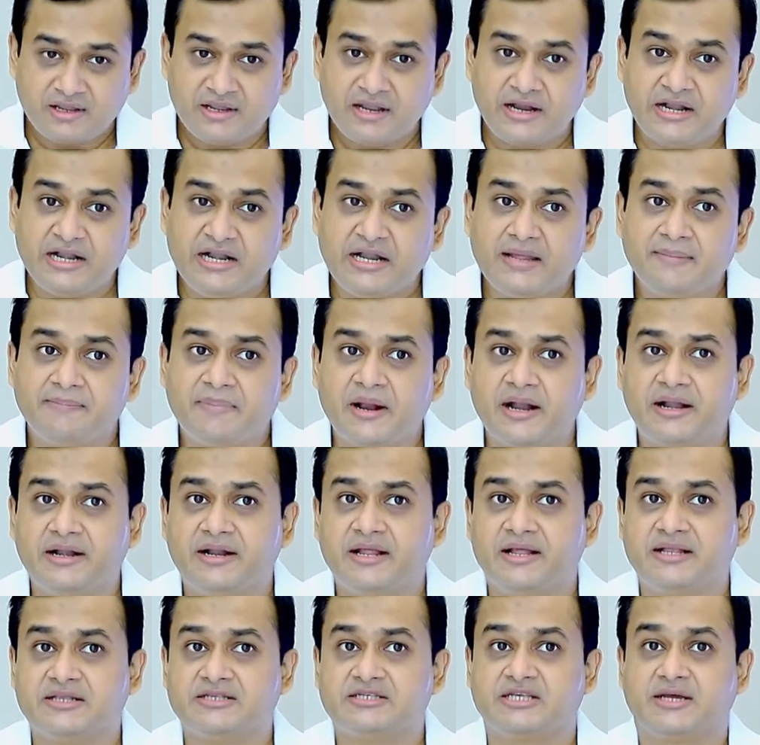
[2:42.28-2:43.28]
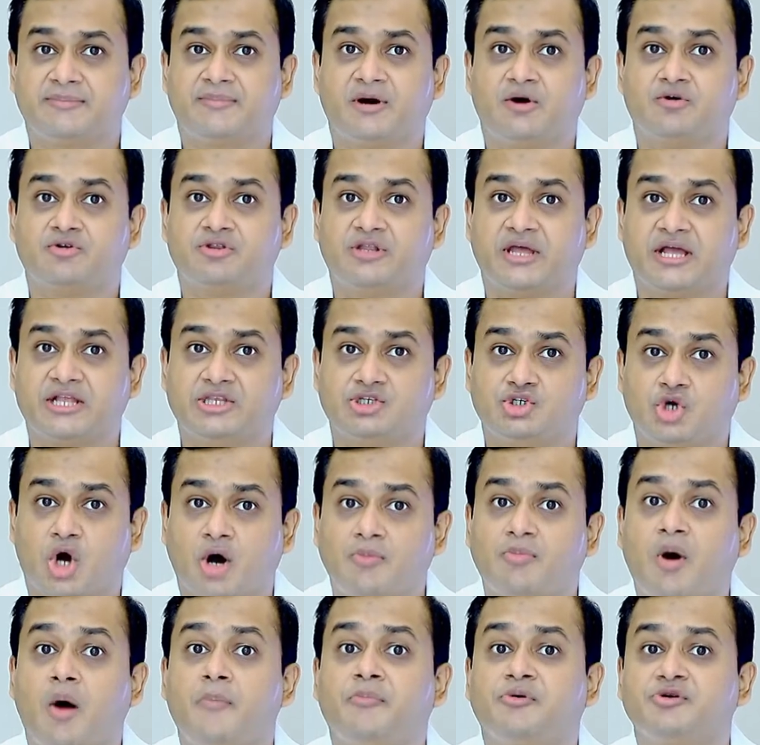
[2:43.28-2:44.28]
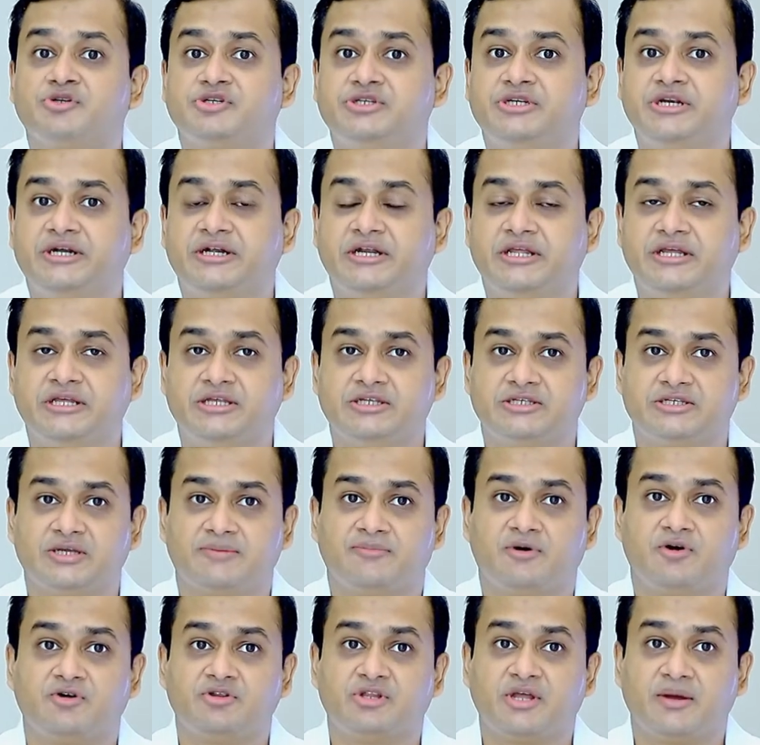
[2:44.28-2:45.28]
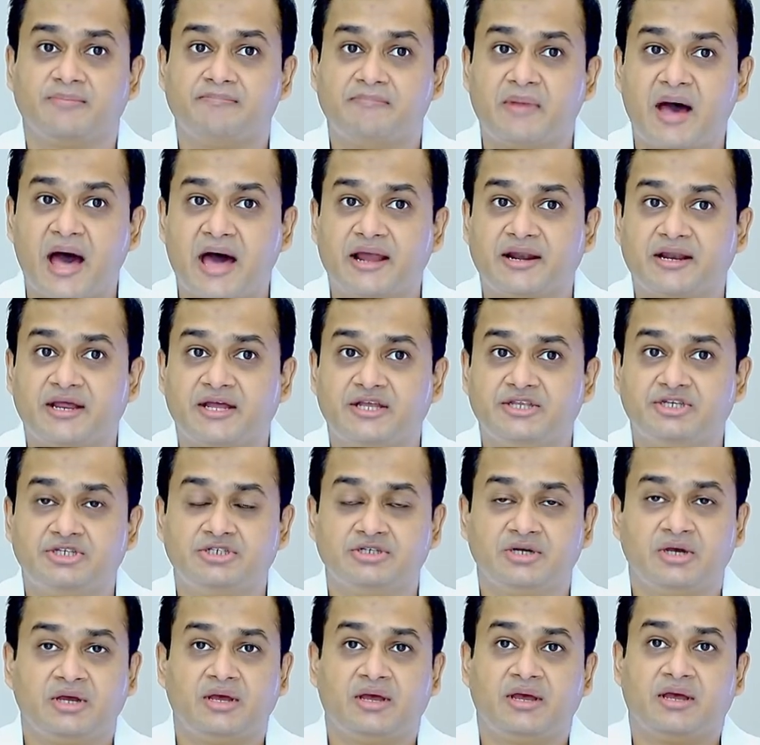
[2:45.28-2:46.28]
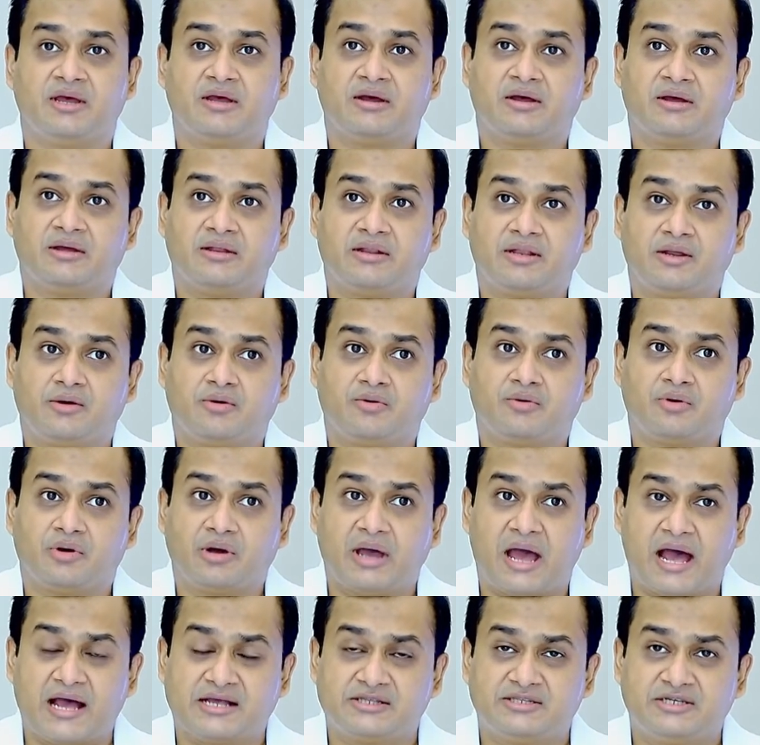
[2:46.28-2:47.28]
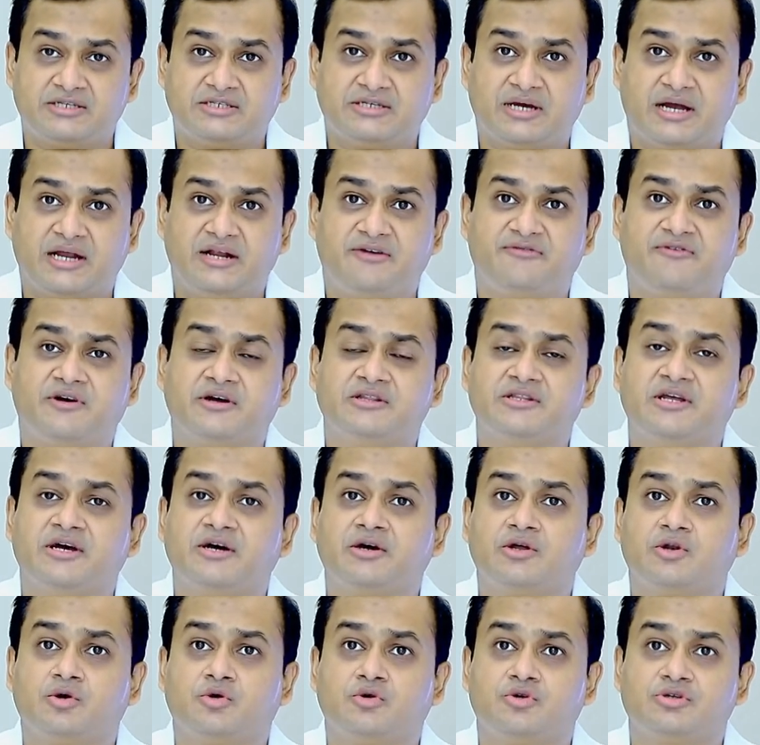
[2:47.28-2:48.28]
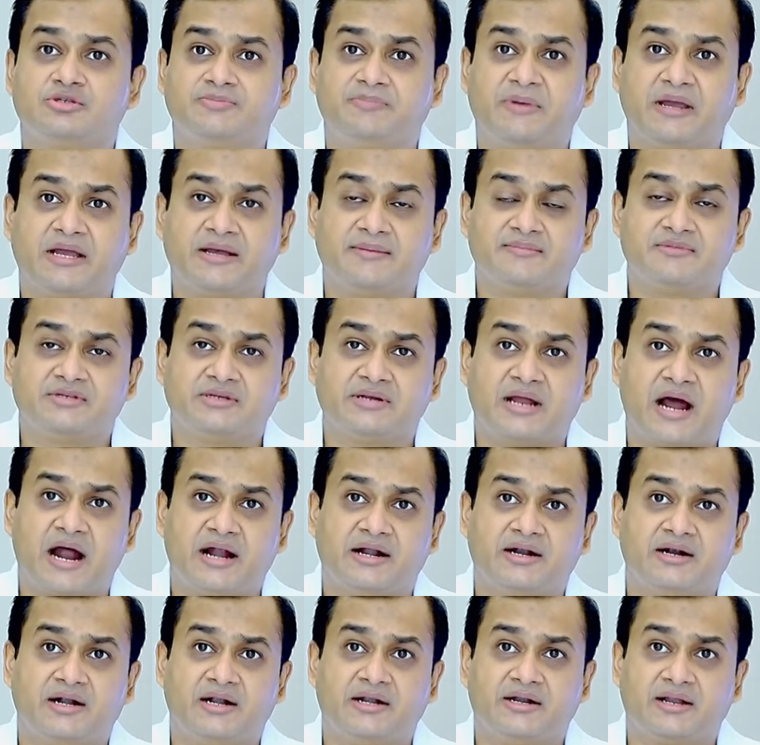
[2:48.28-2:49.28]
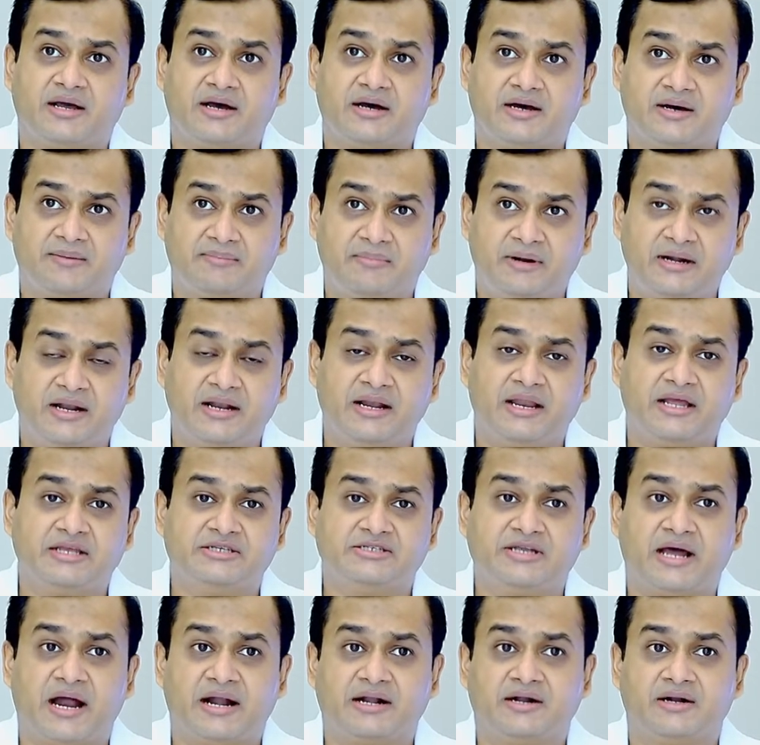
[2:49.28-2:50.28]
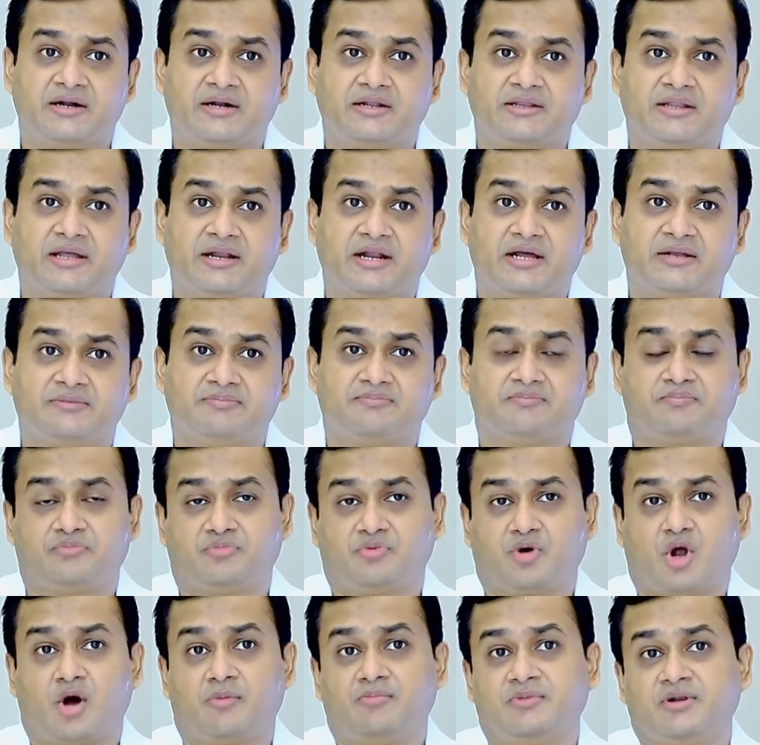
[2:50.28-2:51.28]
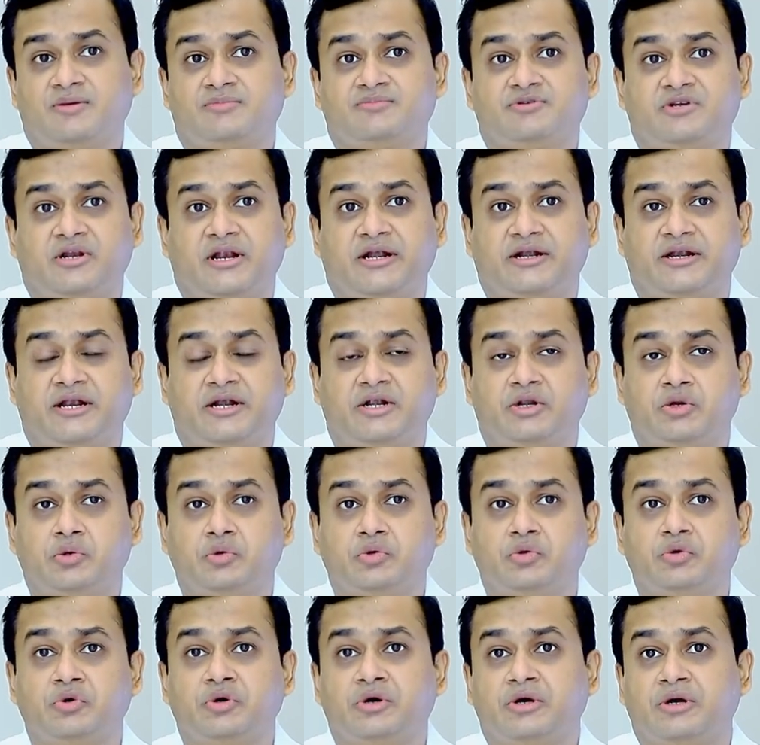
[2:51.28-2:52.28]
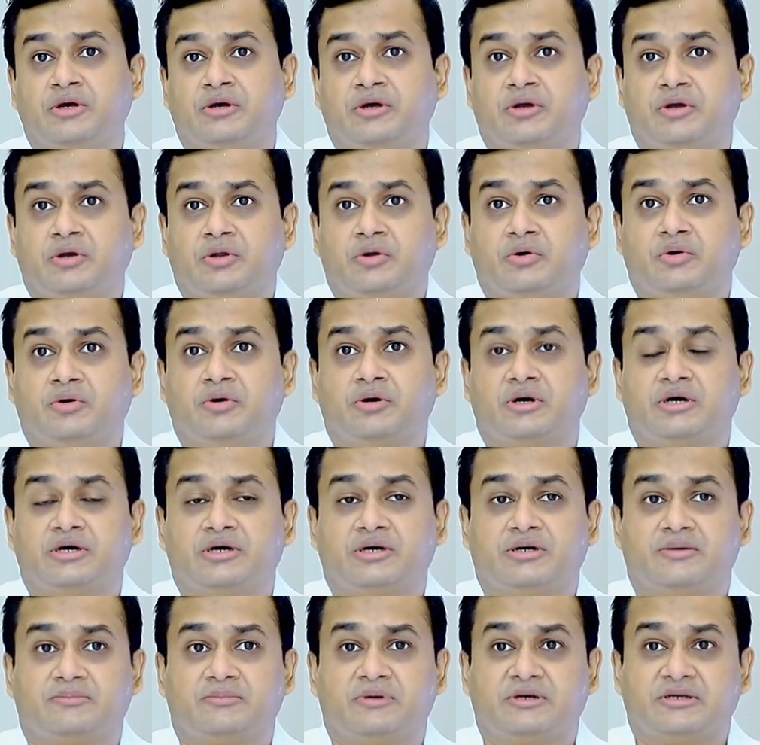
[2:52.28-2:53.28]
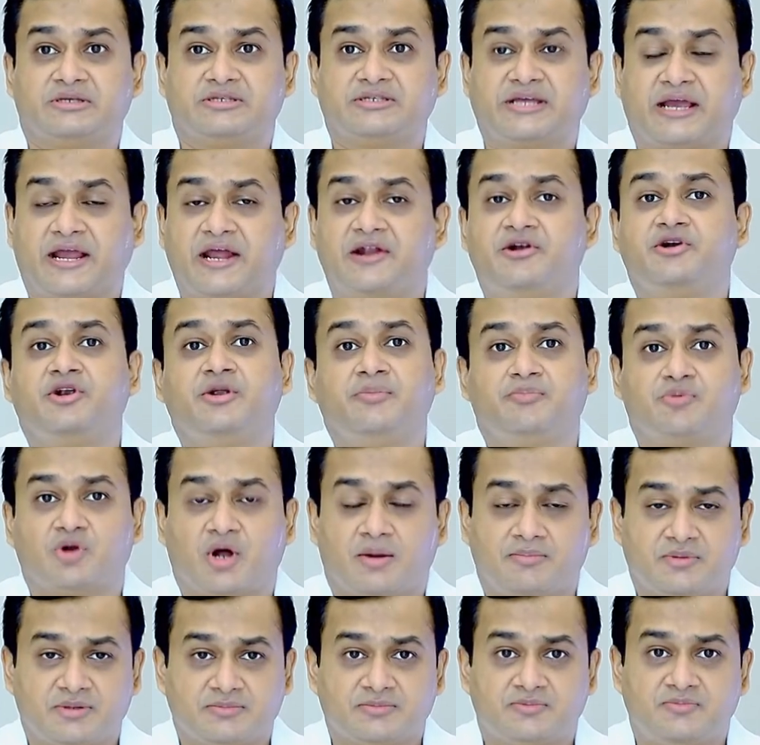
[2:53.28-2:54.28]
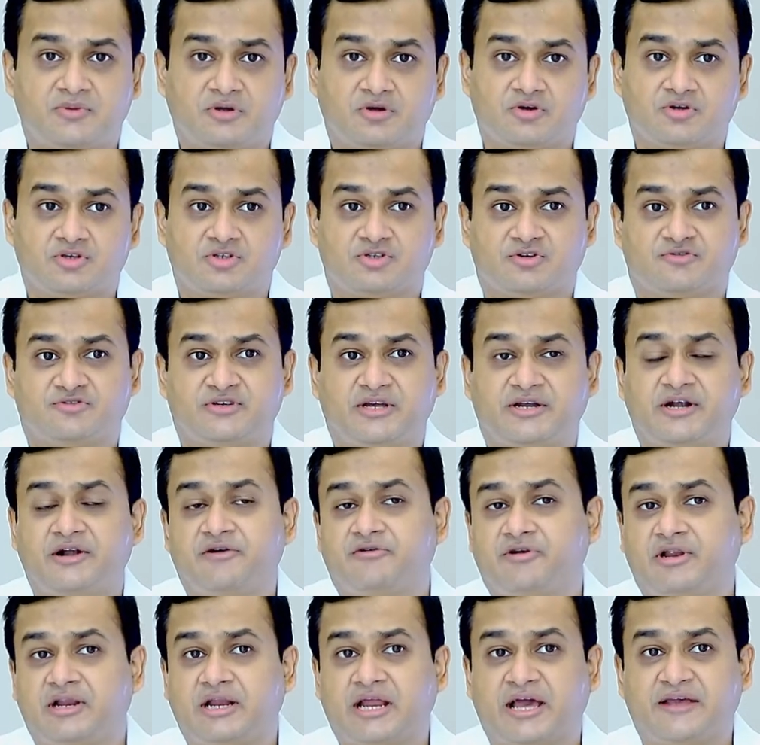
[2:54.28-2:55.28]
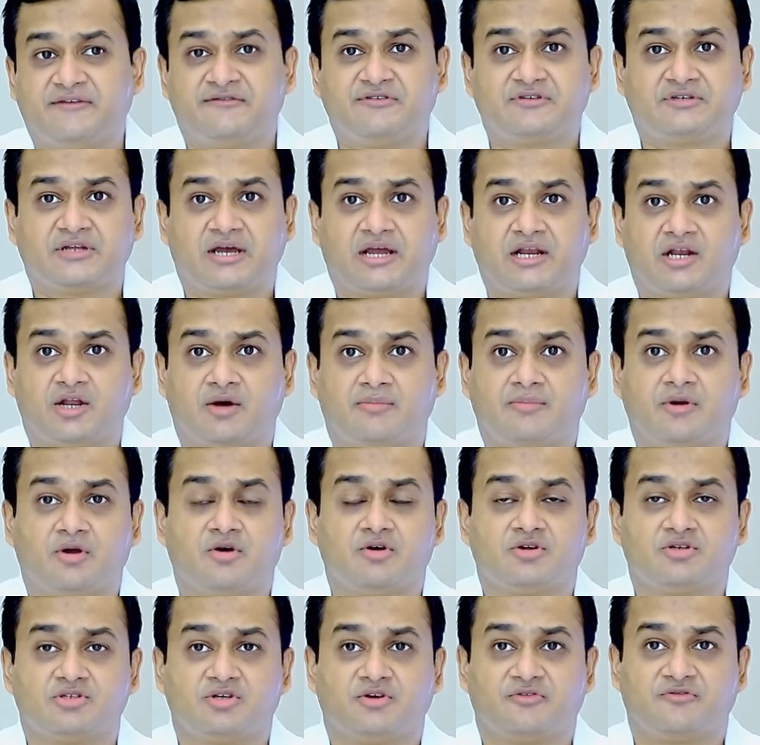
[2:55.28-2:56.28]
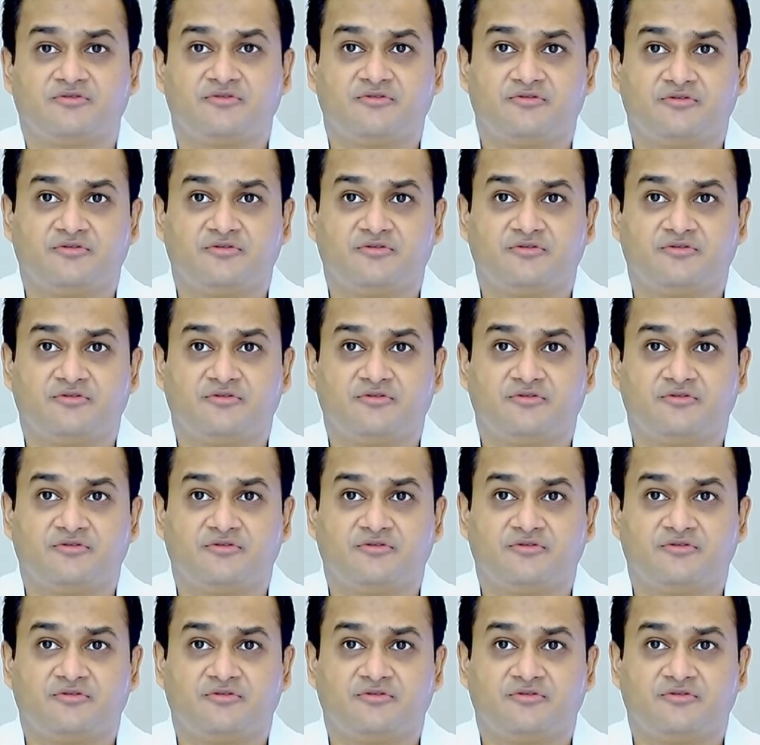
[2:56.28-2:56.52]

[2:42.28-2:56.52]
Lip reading: independence, about their job opportunities, about their marriage. As the child further grows, becomes an adult, middle-aged adult, there are problems related to secondary problems because of sedentary lifestyle or because of